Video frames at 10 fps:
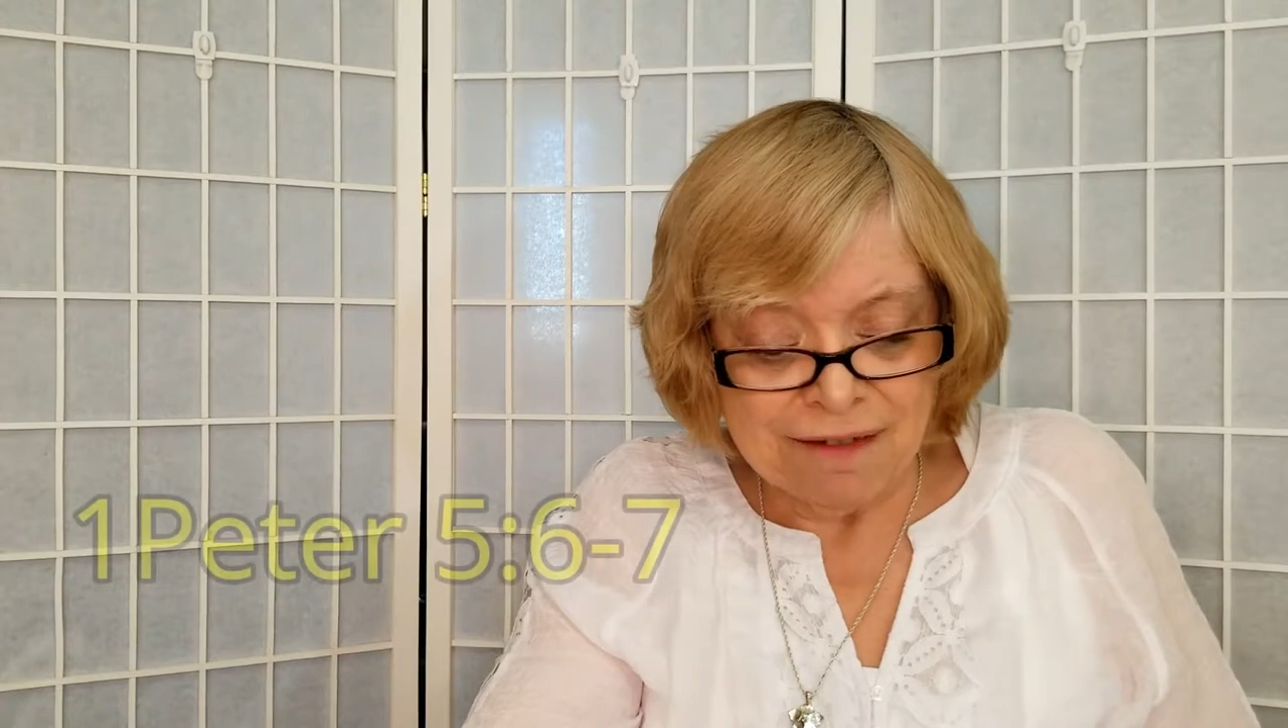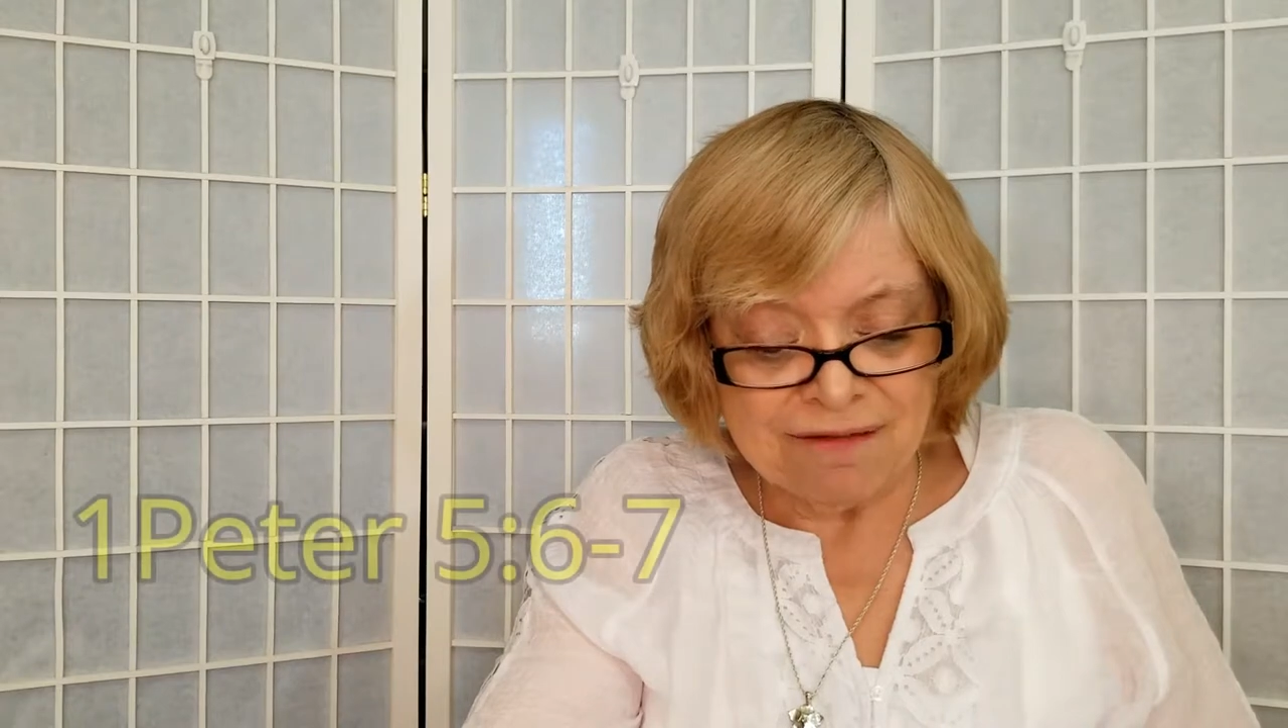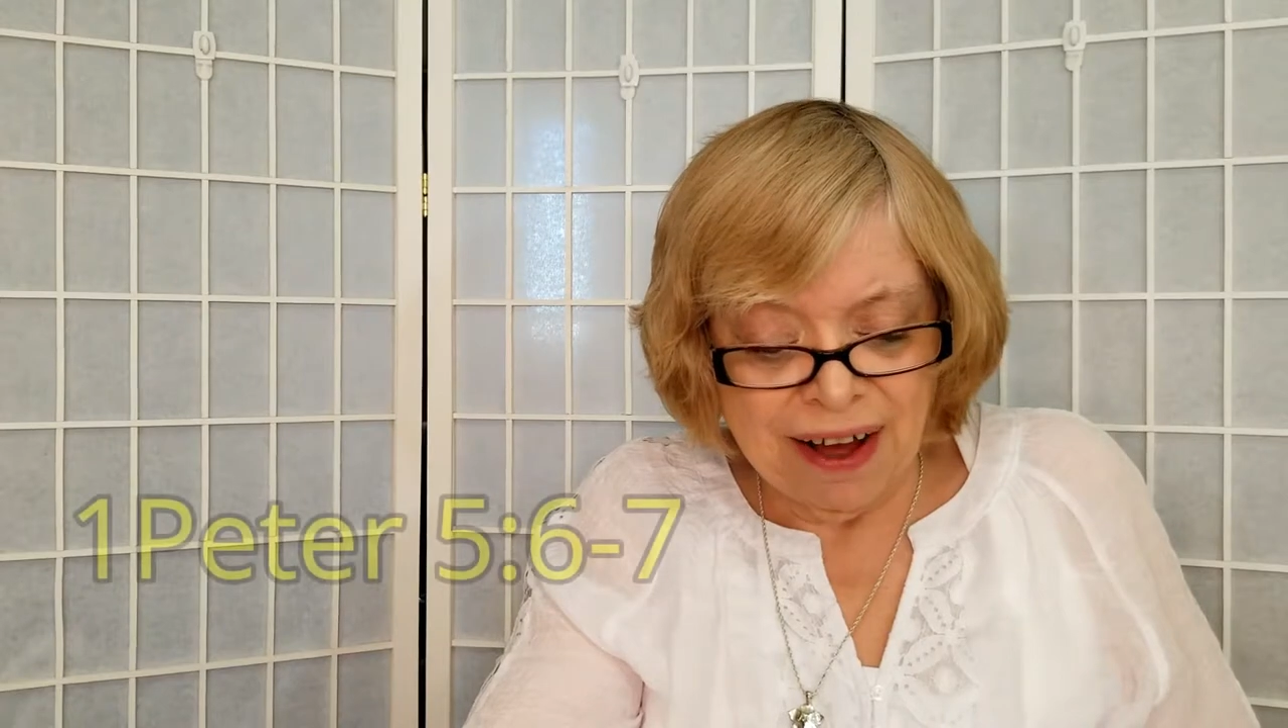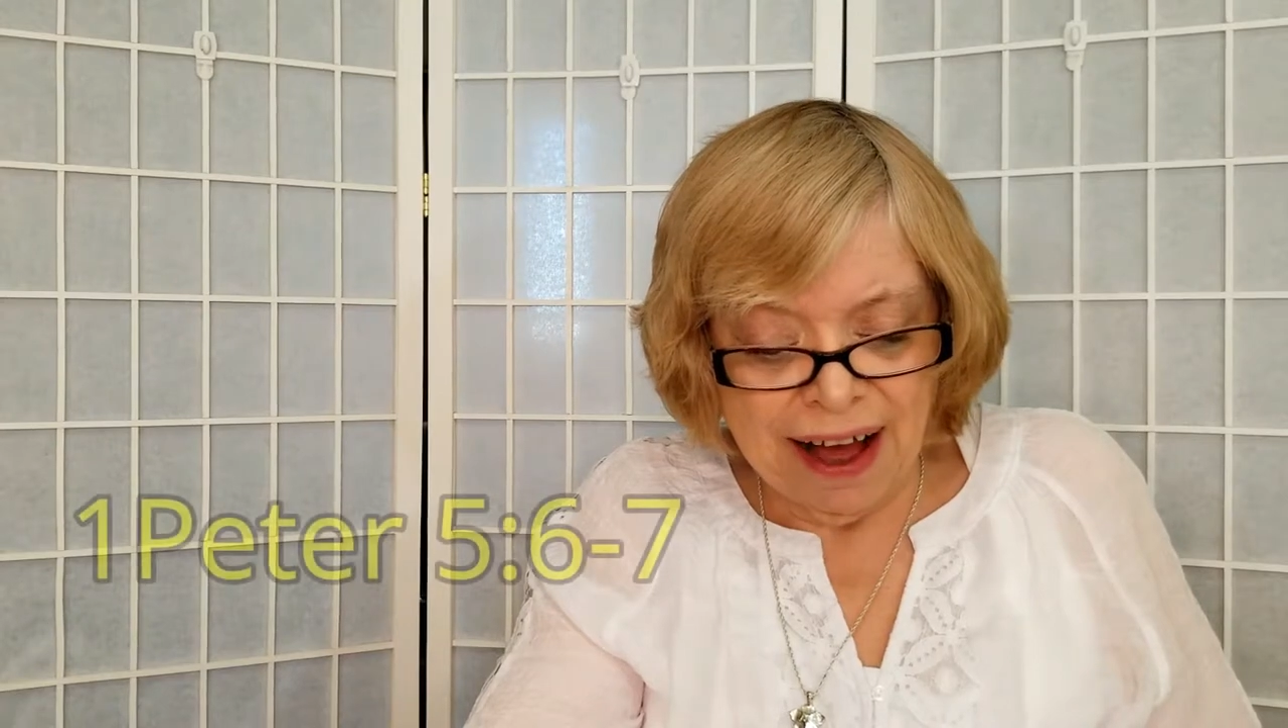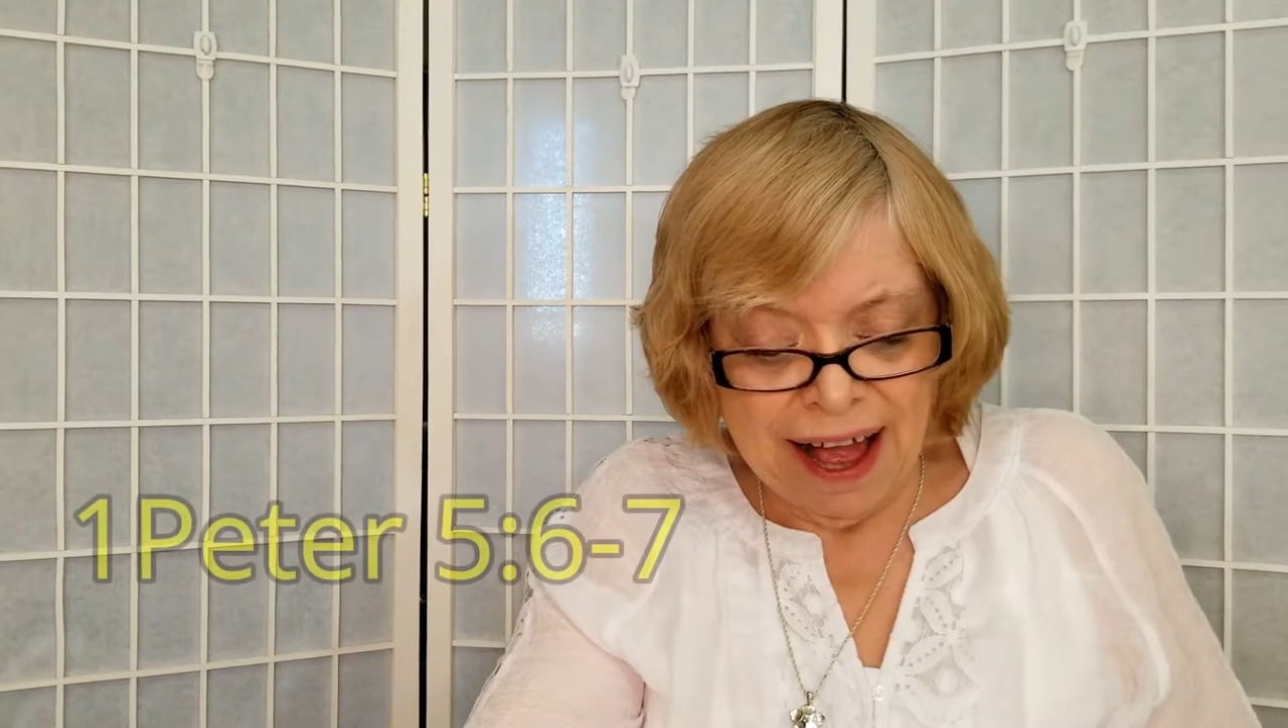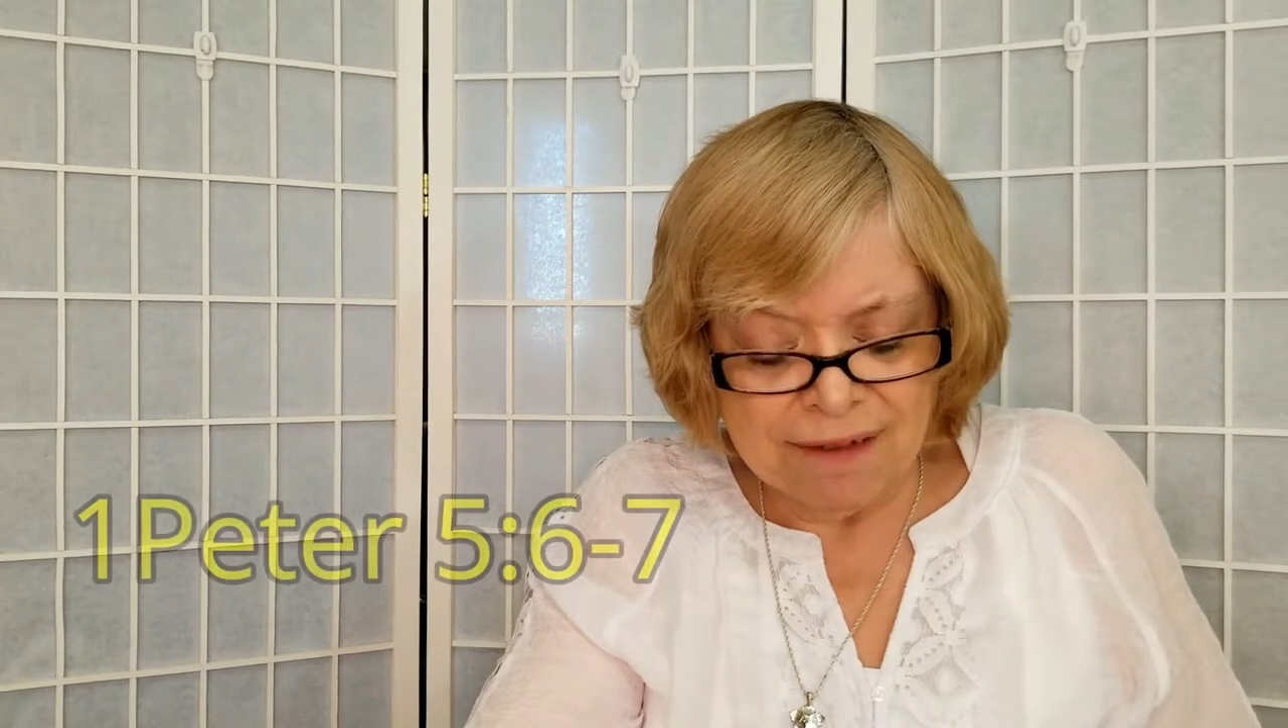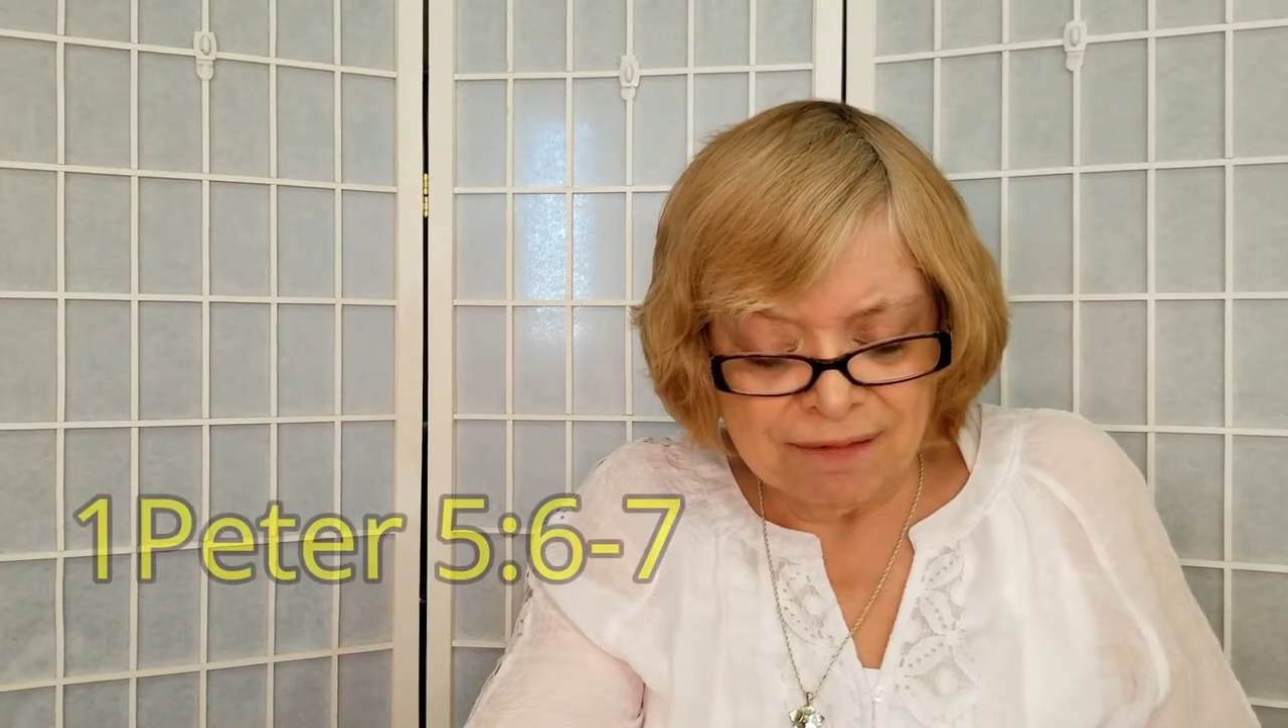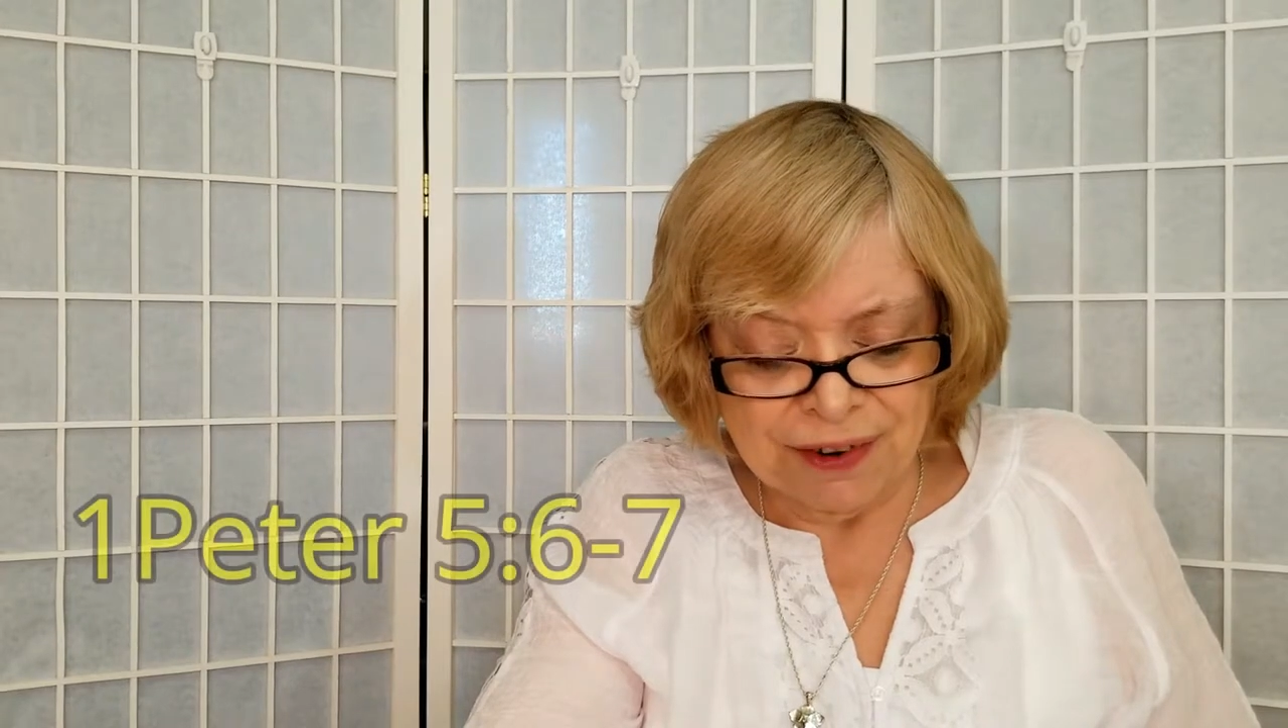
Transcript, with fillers: 5,